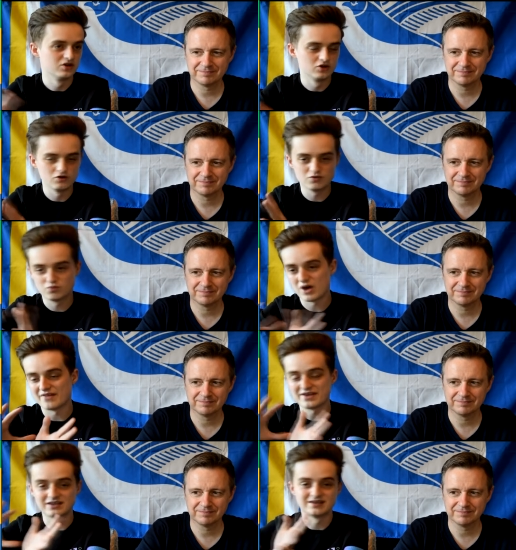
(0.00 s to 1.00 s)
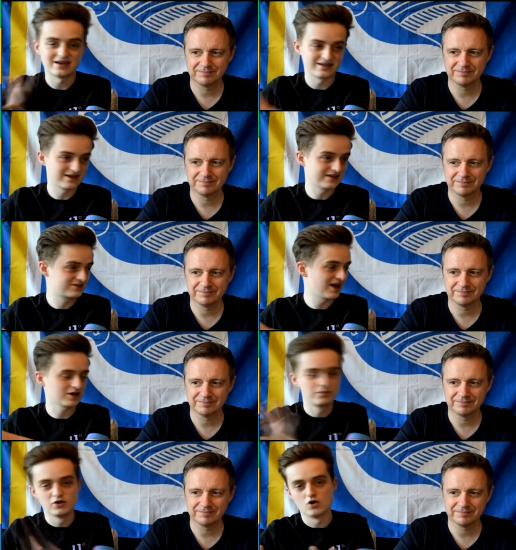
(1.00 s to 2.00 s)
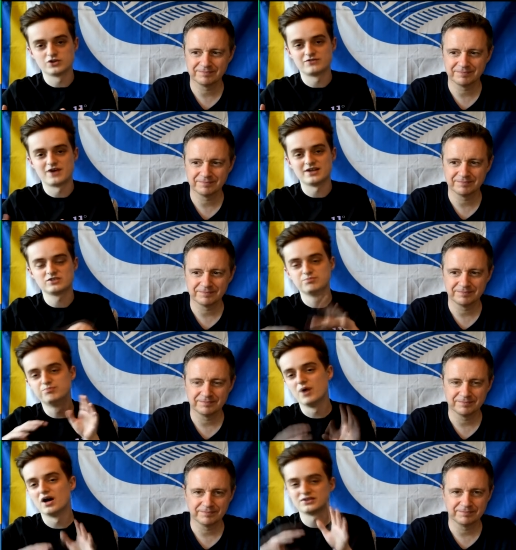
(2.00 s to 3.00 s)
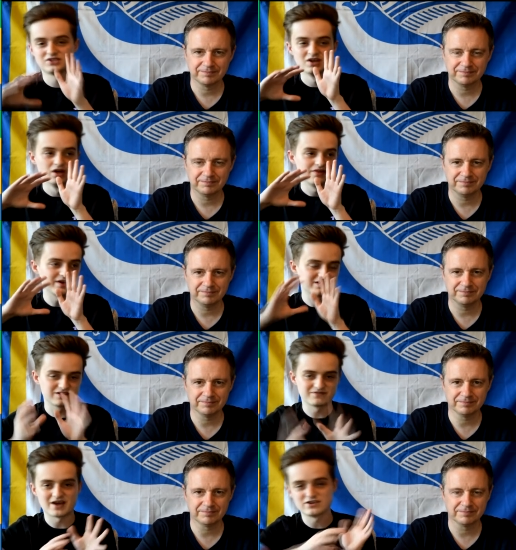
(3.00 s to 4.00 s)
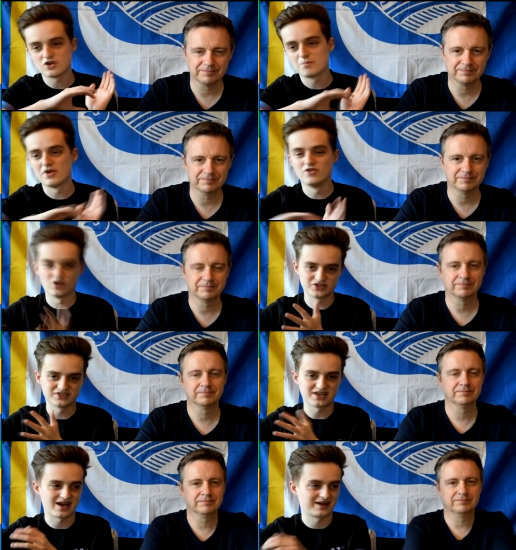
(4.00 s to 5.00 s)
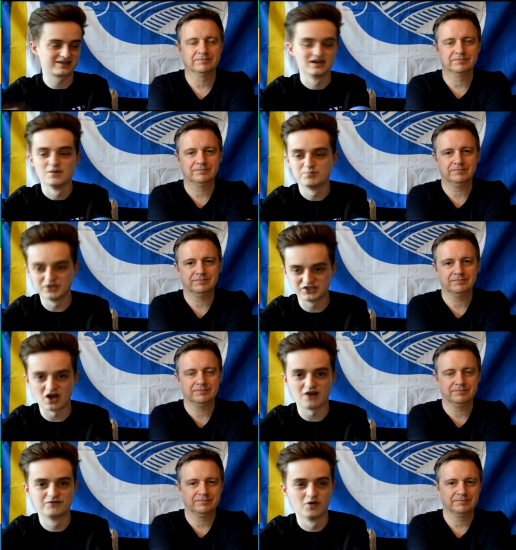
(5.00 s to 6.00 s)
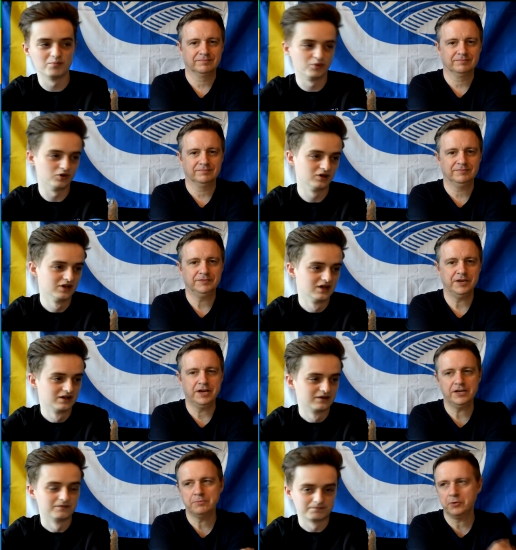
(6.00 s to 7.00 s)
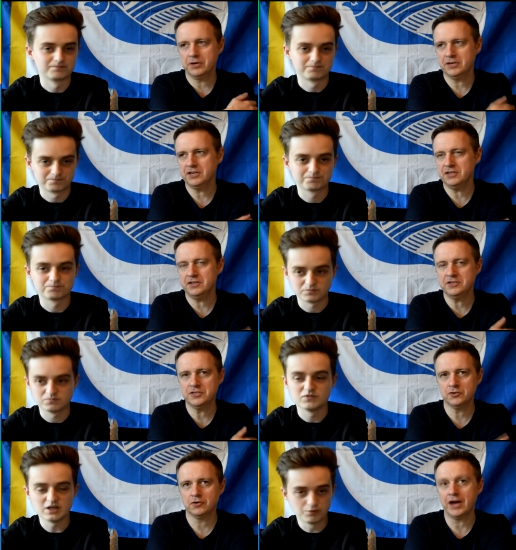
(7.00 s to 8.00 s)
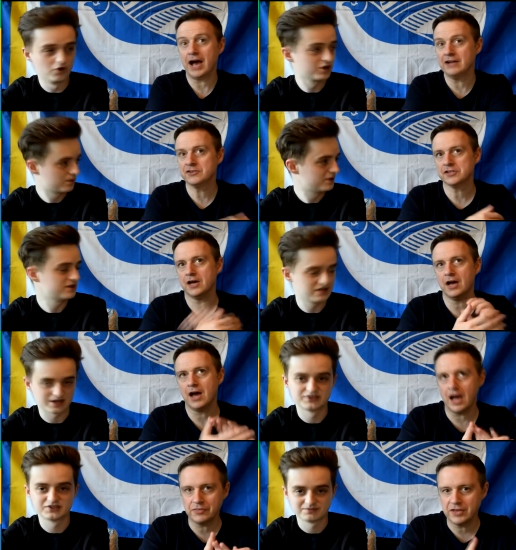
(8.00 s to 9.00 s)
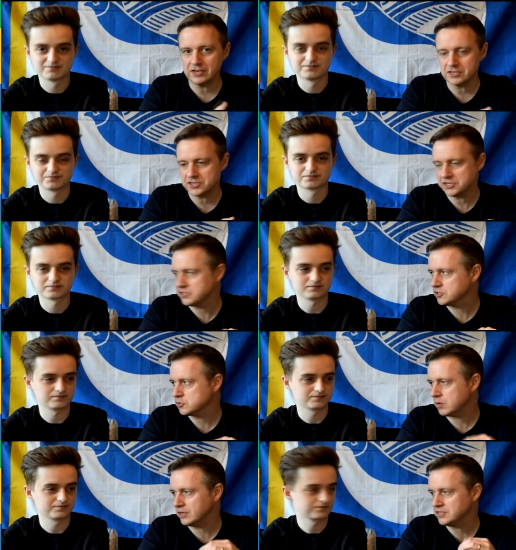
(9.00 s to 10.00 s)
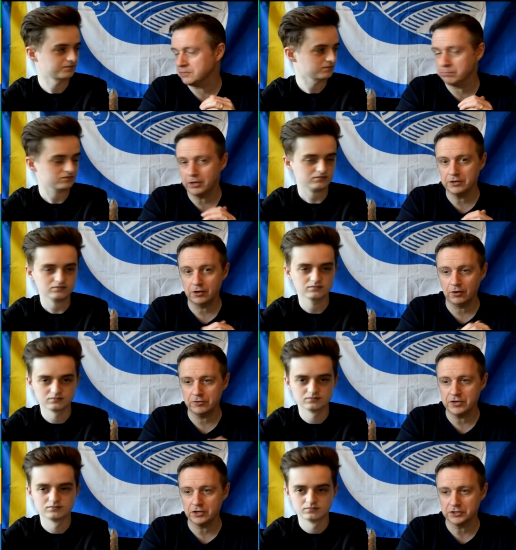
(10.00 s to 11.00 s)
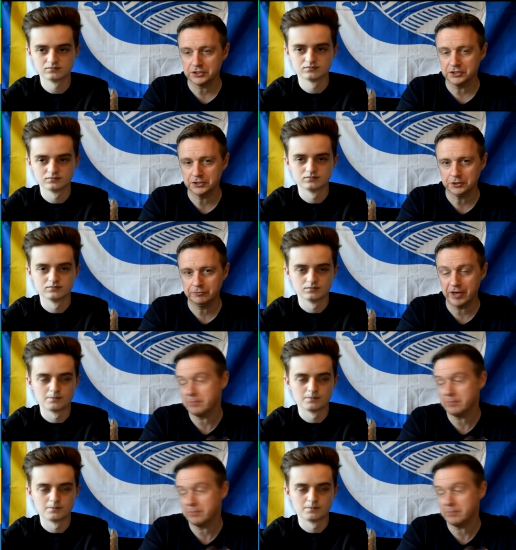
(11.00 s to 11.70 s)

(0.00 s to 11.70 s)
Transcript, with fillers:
Speaker 1: who where they can uh, attack but not defend, but they can defend but not attack. Bizarre
Speaker 2: football. Yeah, Lee Bowyer, he, he did all right. Coming in, yes. At the end of the season as well, he did blood a lot of the youngsters, so fair